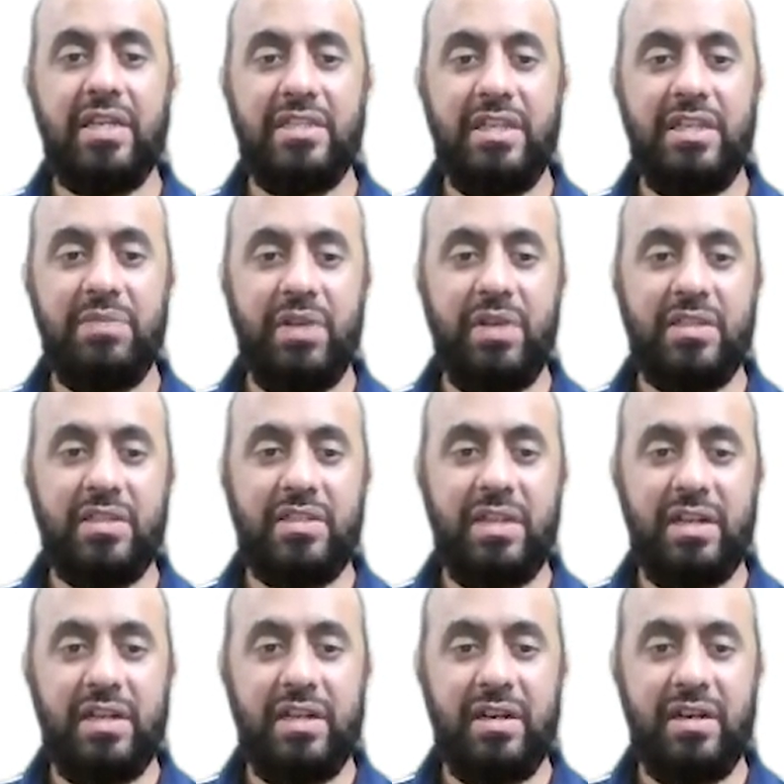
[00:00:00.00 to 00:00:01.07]
C plus
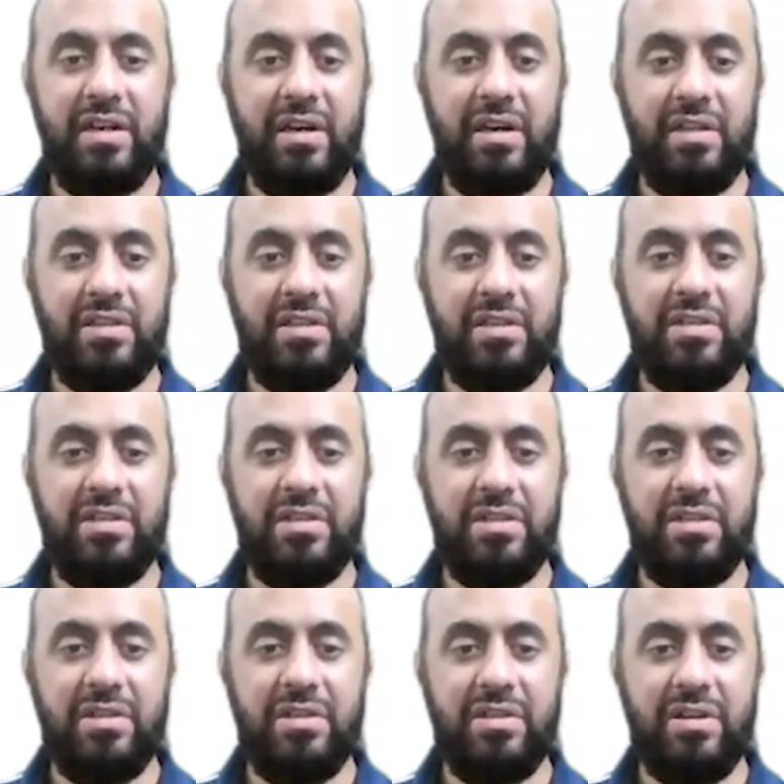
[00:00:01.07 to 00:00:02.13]
and uh, other
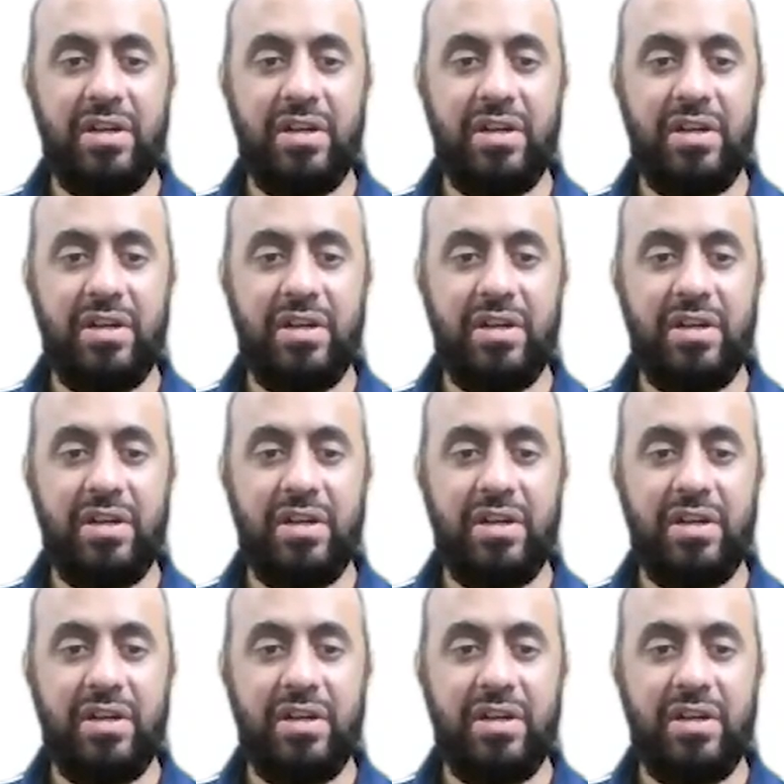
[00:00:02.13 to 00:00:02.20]
uh,